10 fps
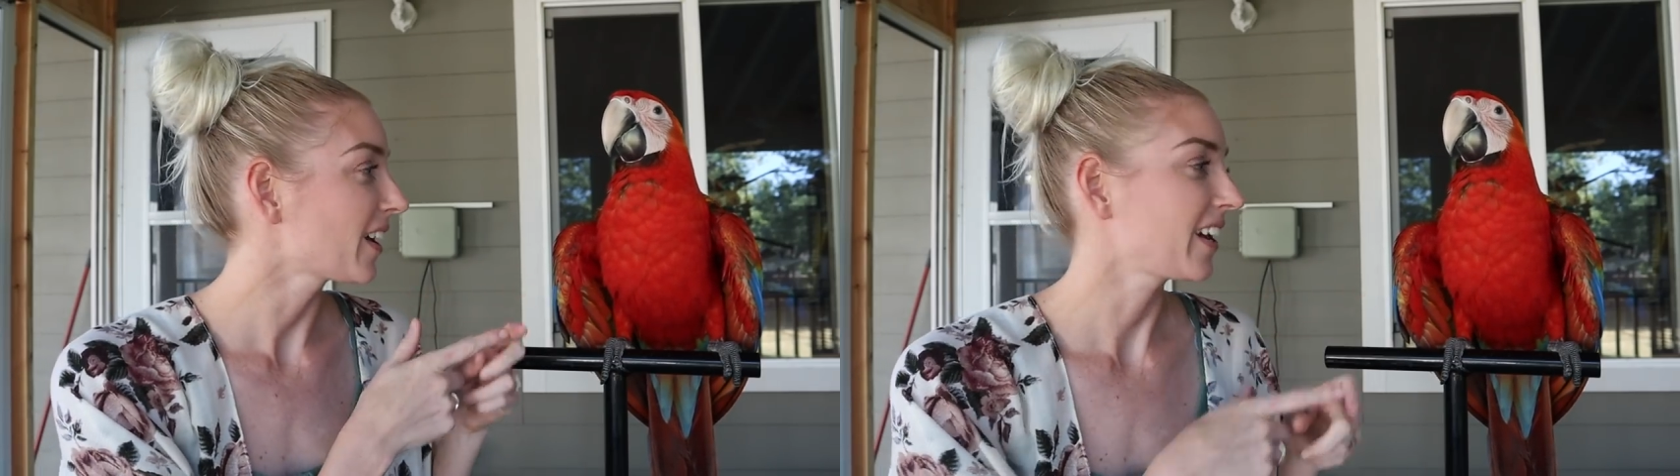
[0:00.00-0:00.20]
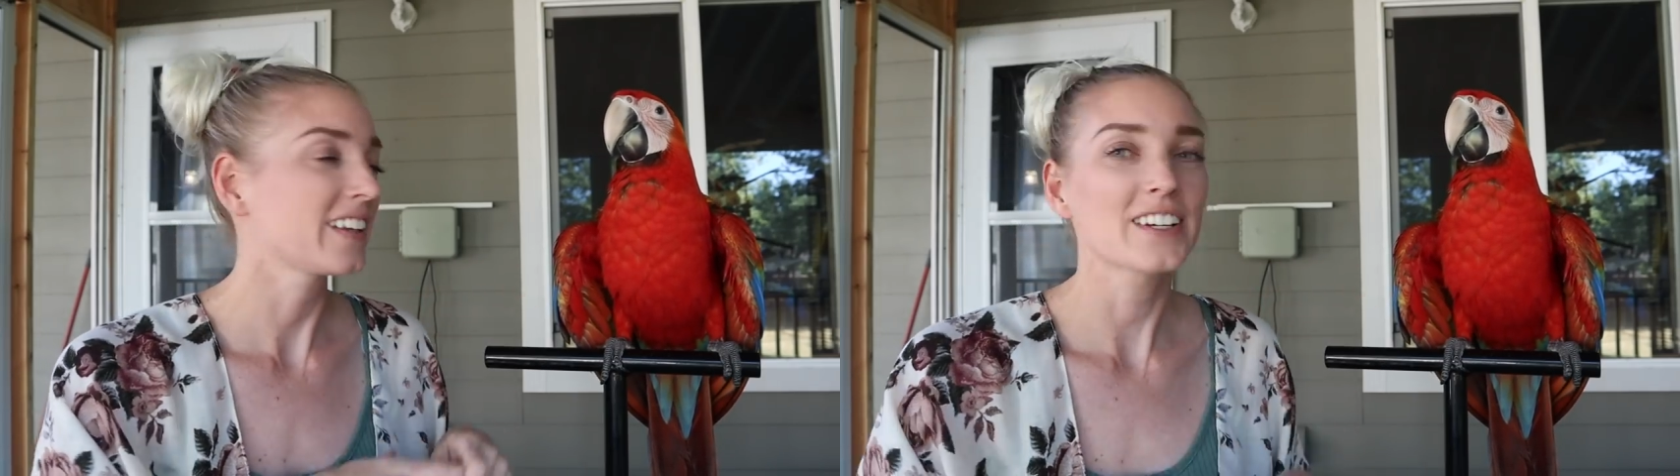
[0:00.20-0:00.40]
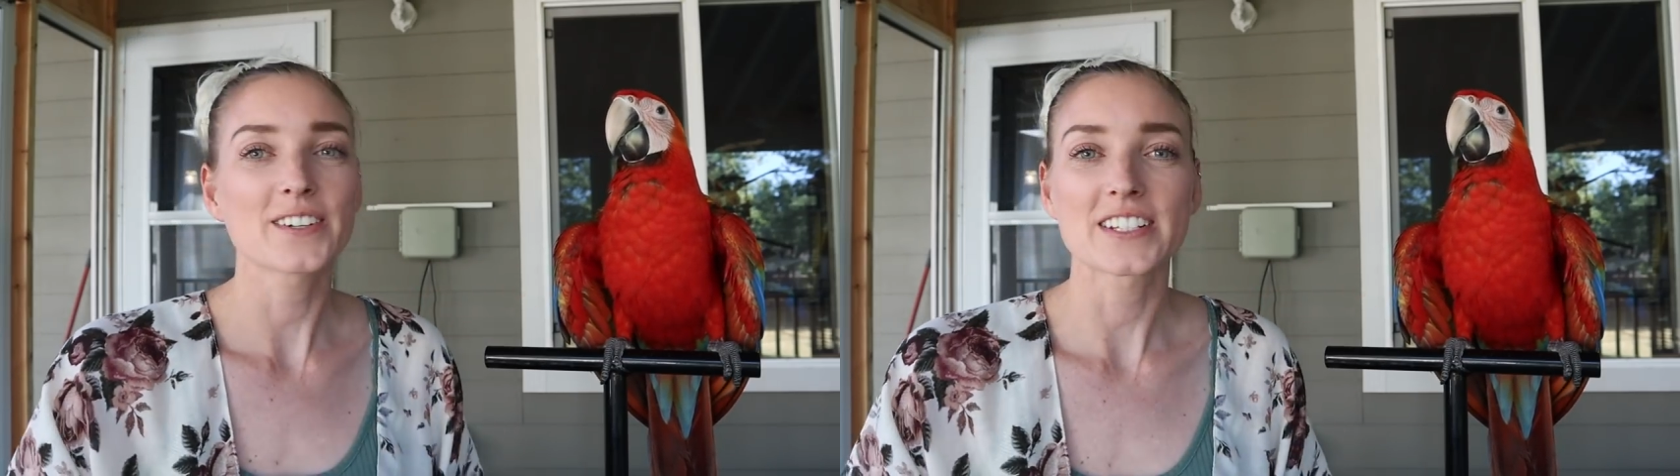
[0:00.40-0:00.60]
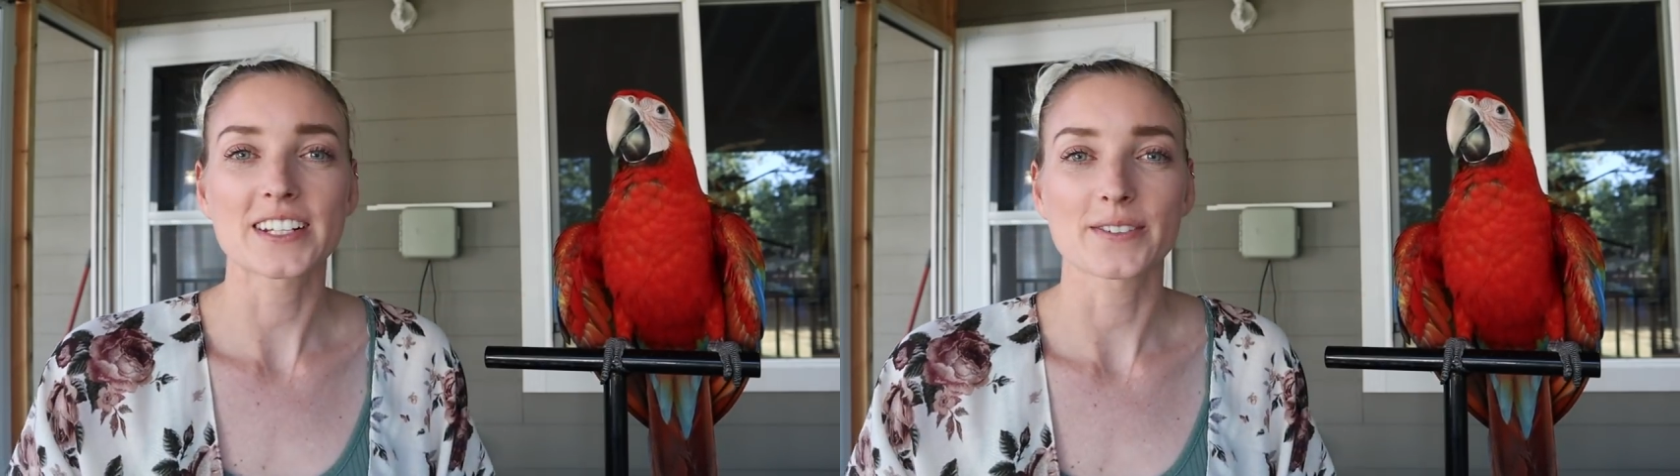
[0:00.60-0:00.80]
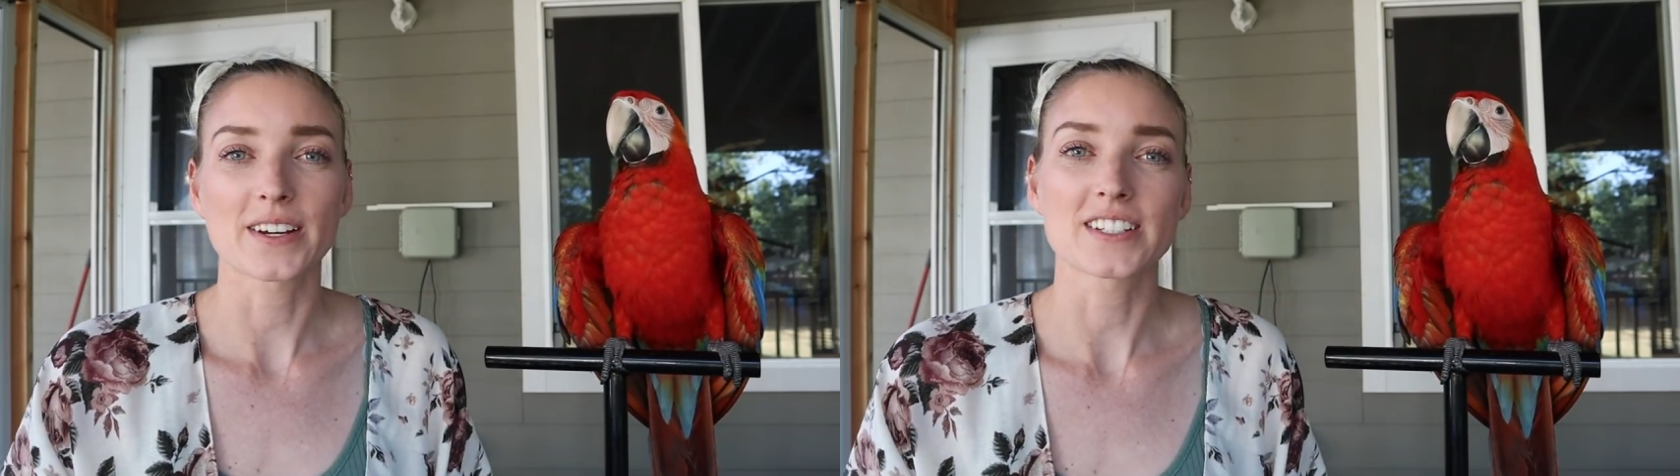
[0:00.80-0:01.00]
Halo is
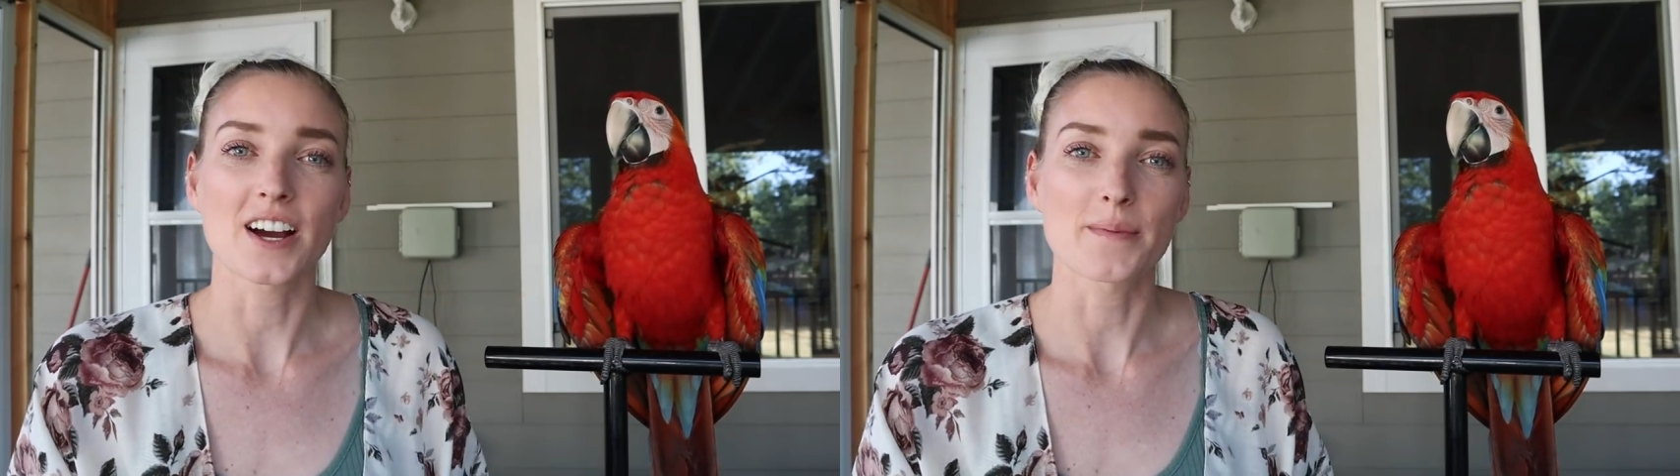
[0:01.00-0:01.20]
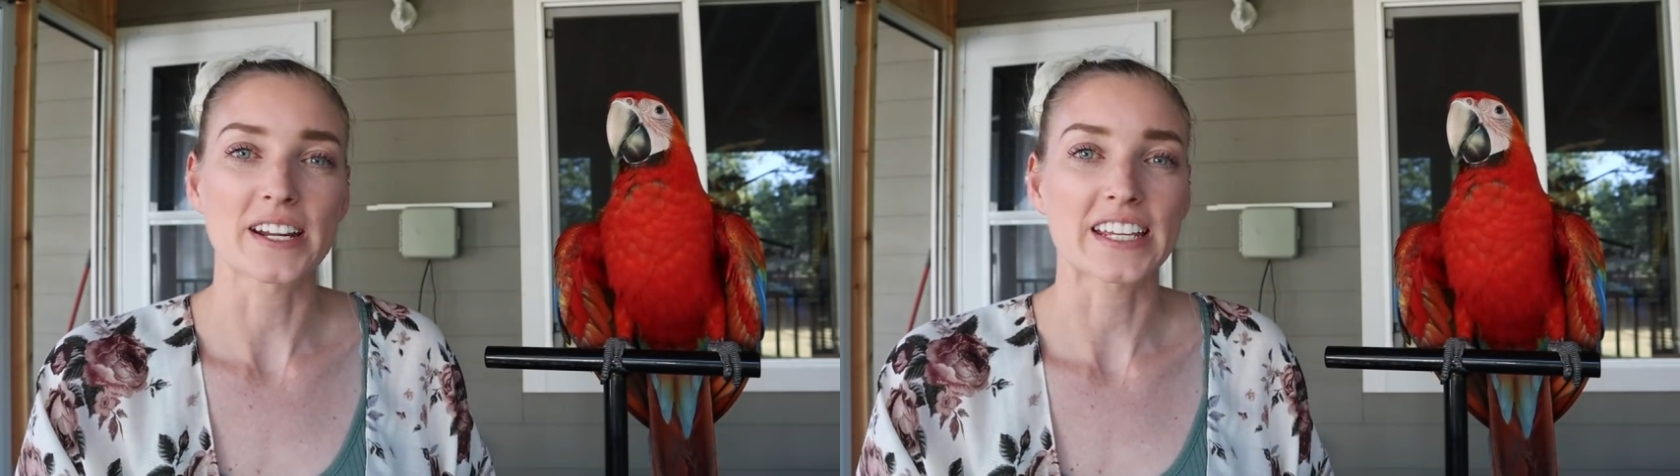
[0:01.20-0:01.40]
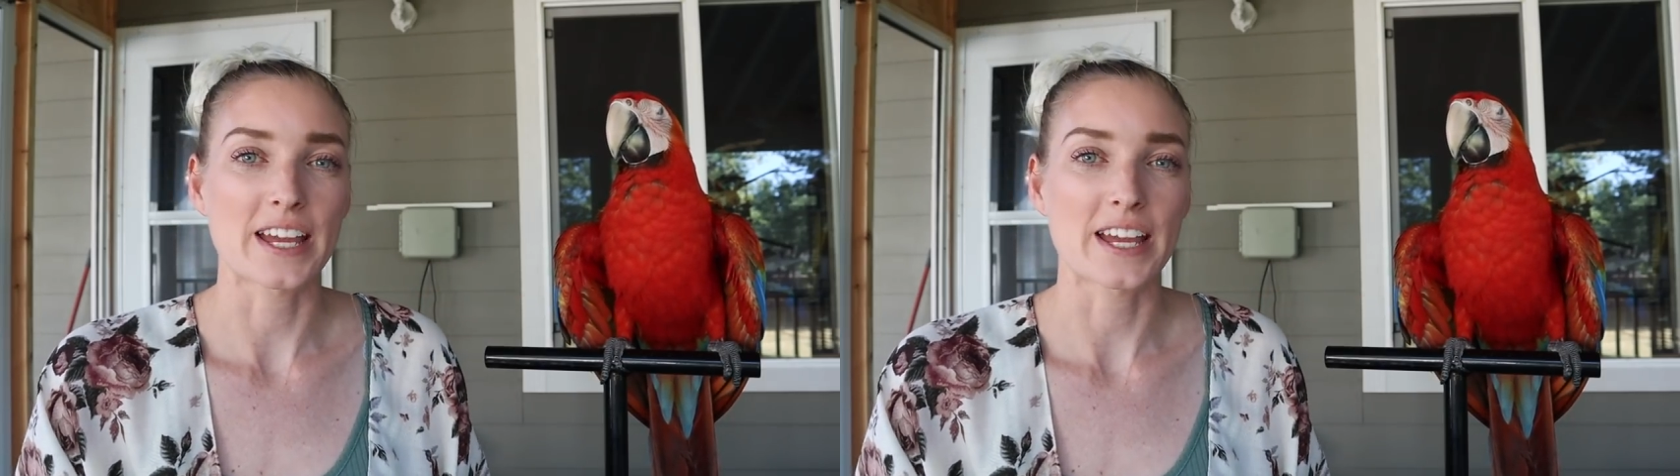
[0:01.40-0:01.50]
a red dominant